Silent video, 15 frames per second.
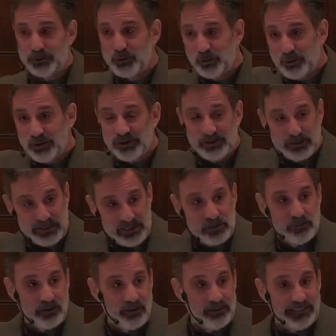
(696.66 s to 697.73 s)
to this,
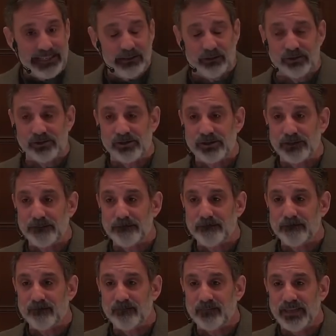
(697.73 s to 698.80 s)
these leaders.
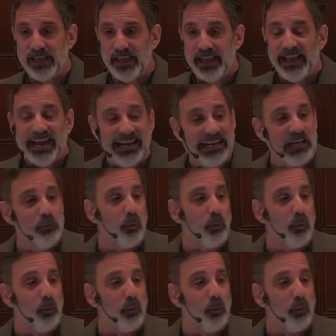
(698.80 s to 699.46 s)
And he